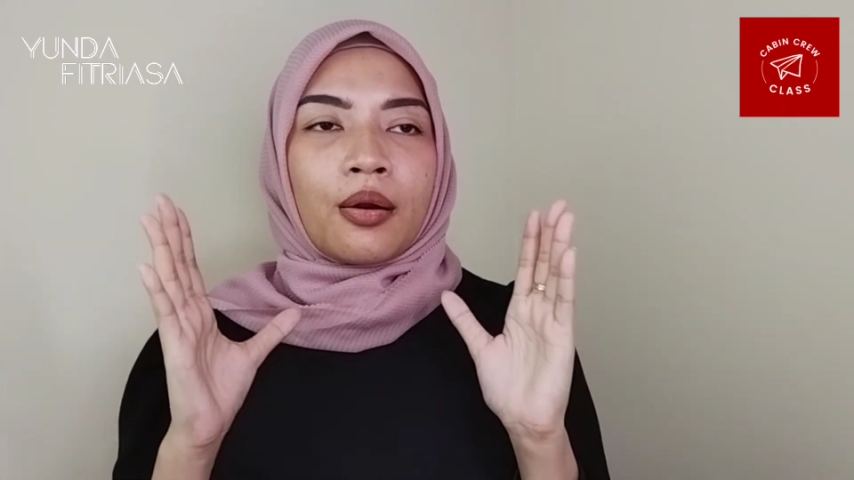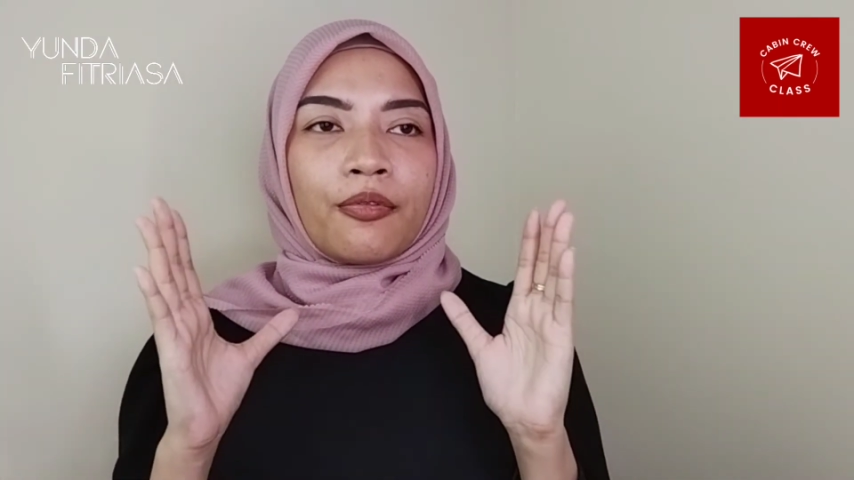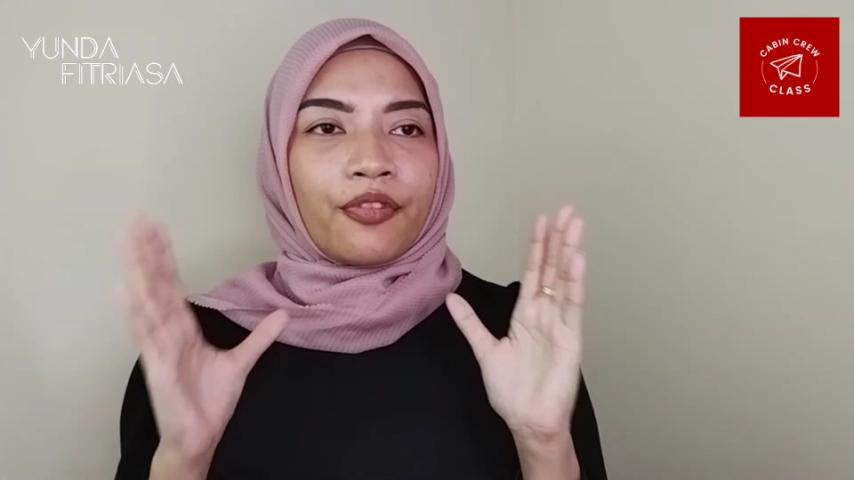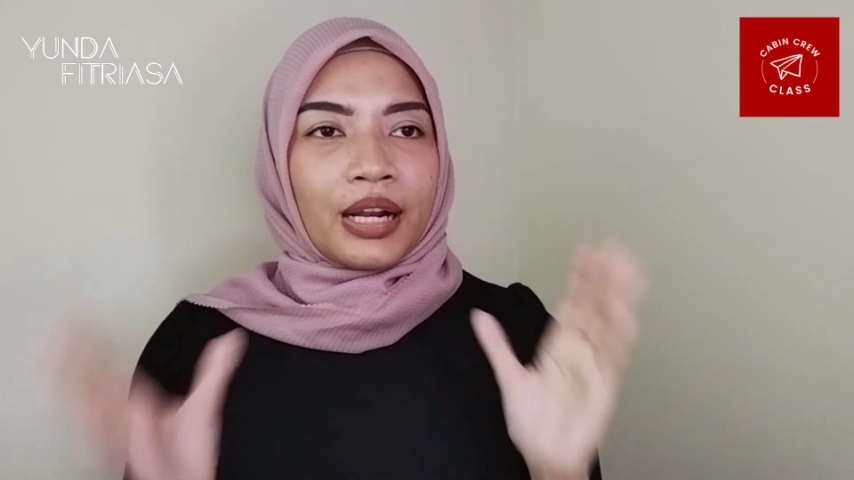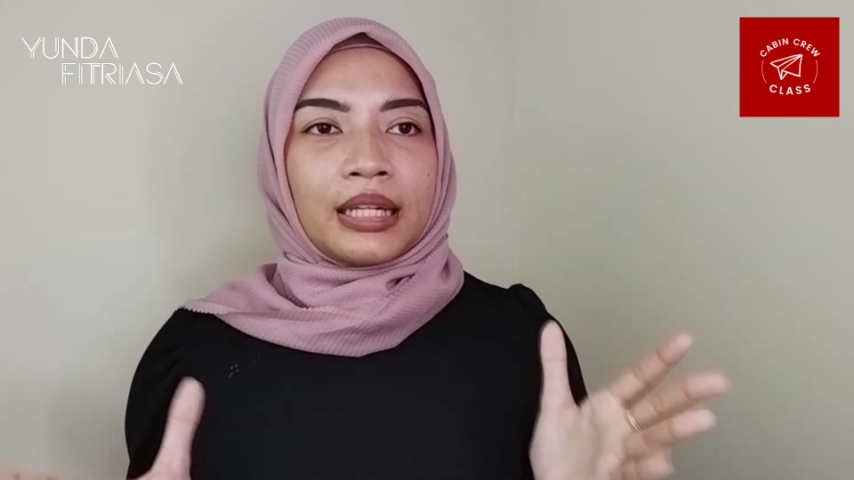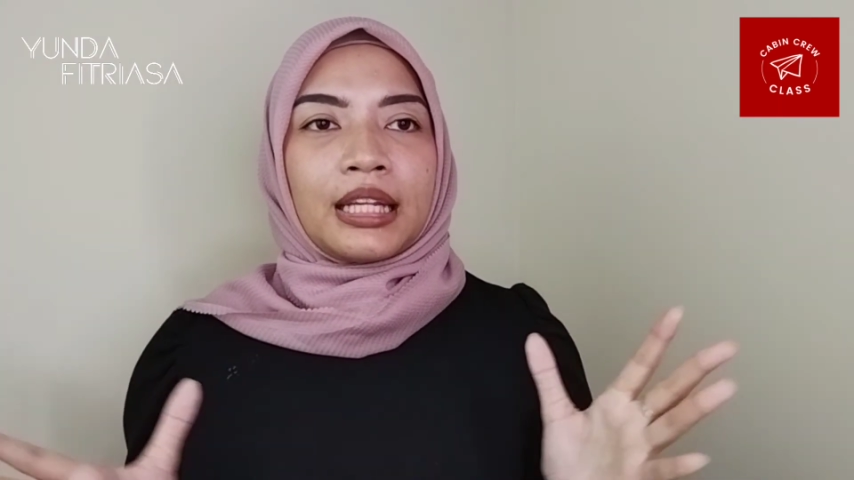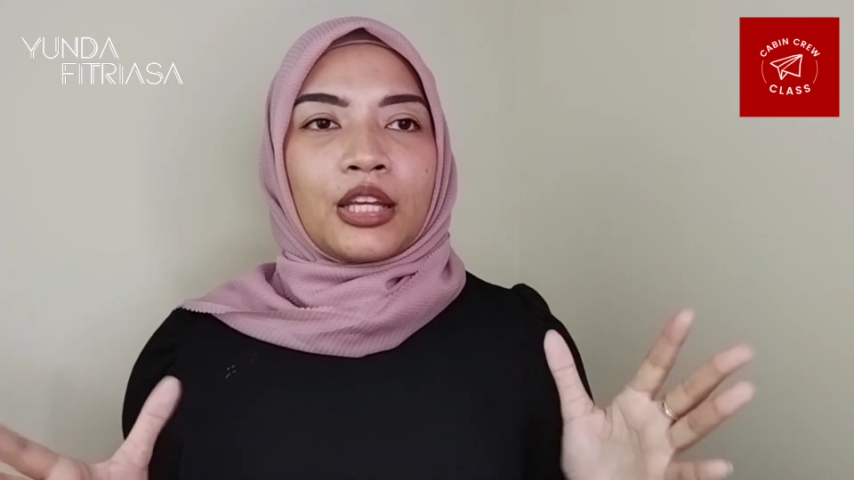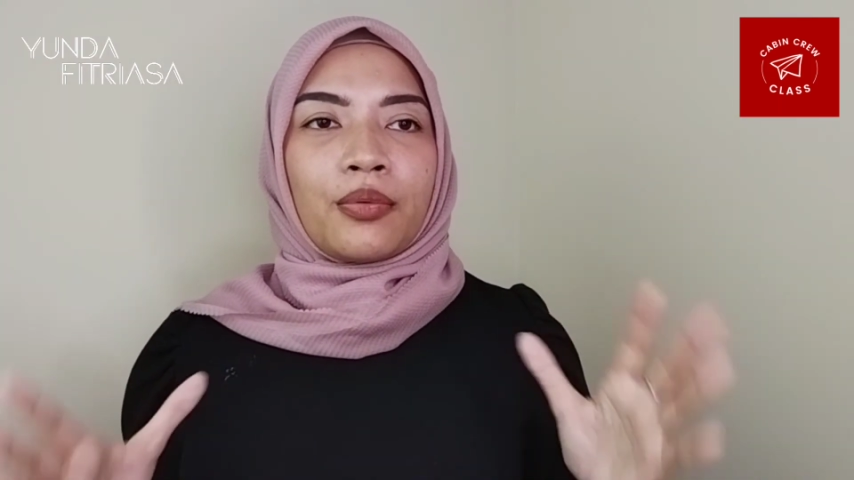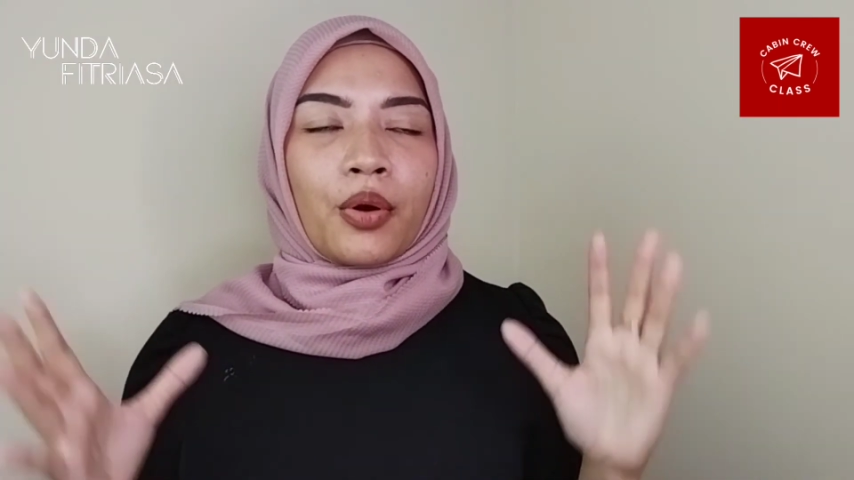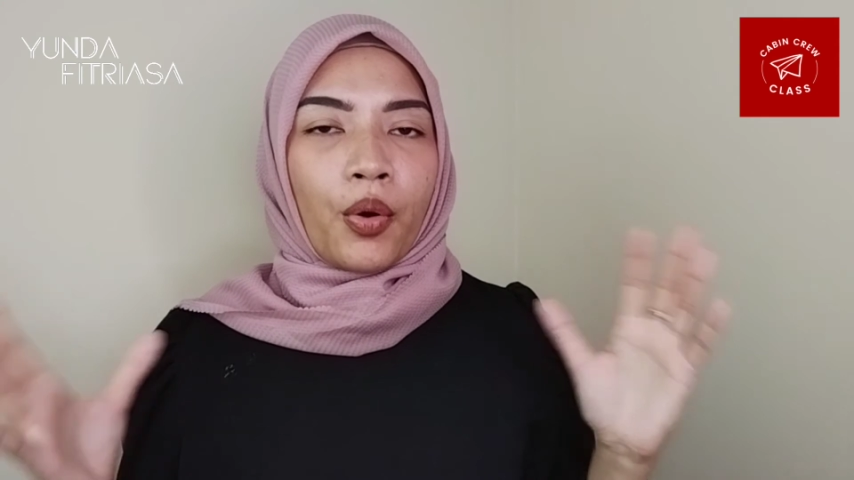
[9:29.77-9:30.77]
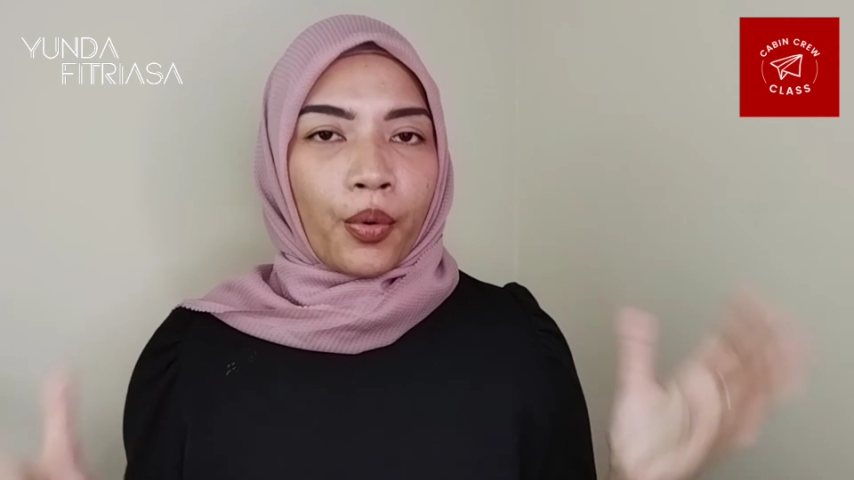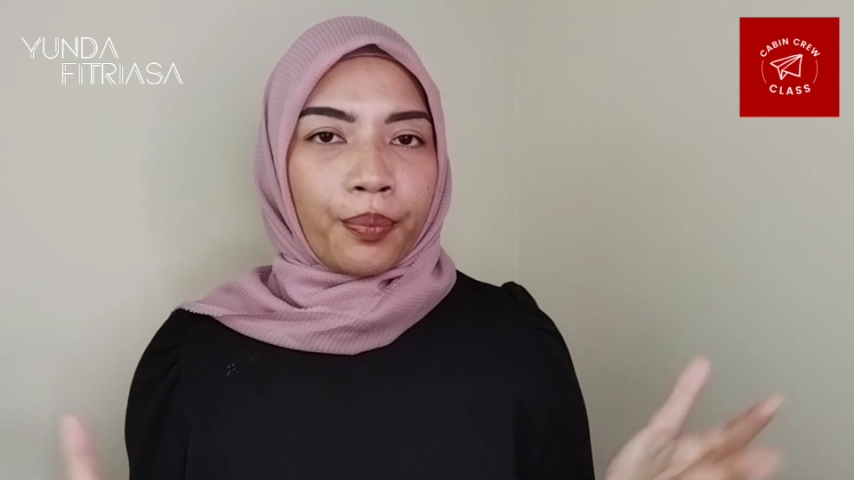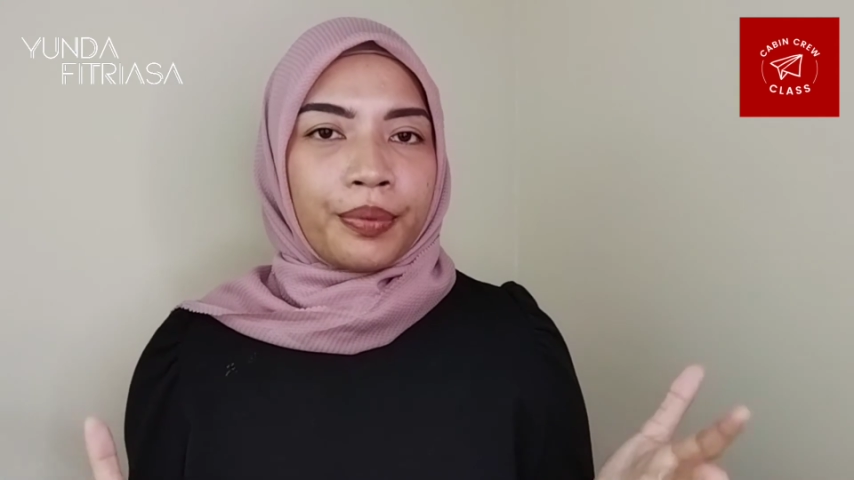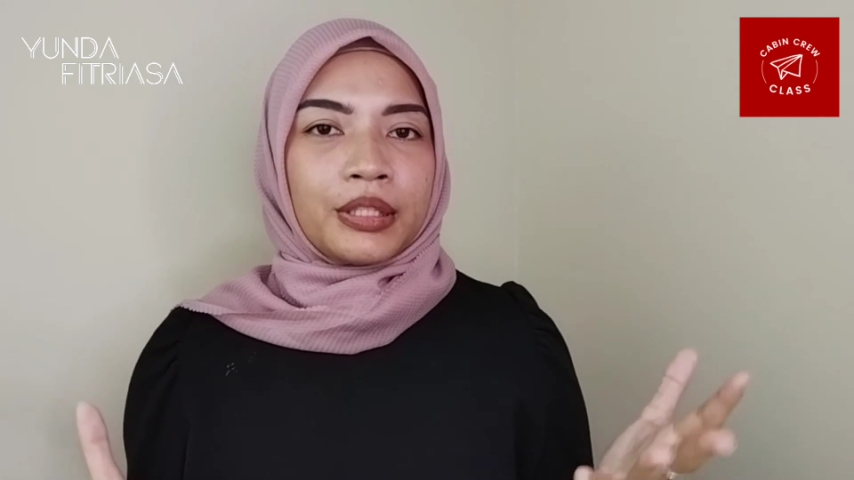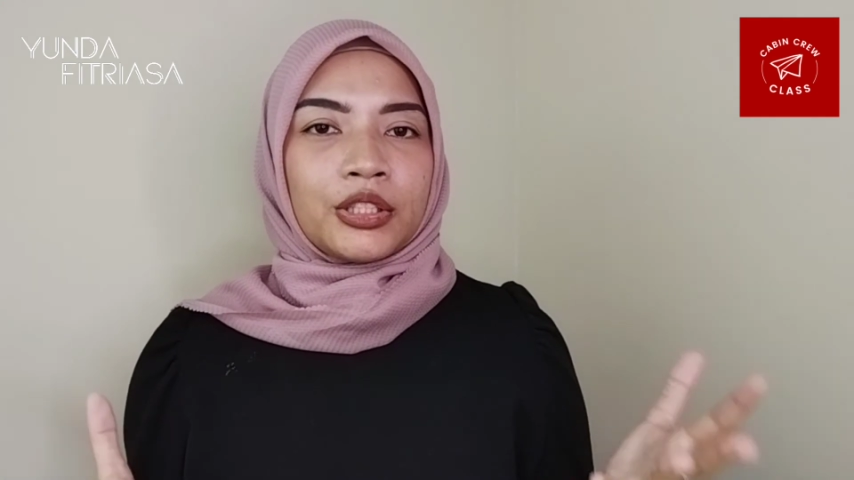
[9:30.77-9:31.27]
friendly, you are
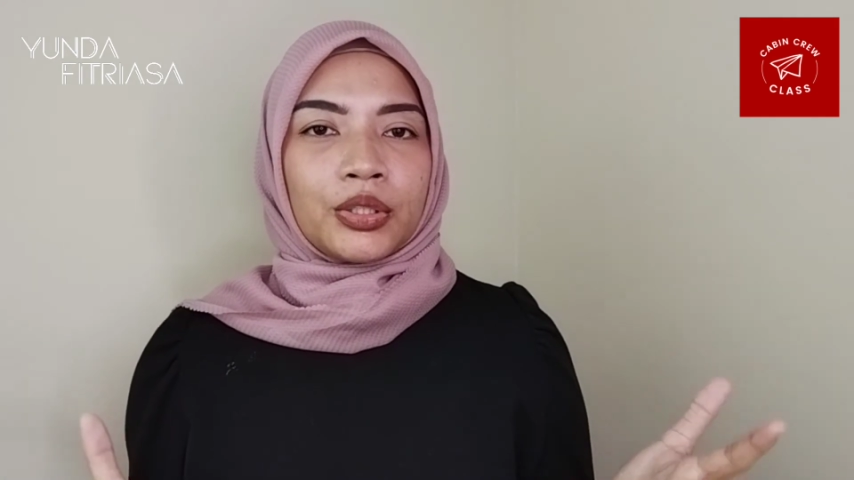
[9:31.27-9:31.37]
open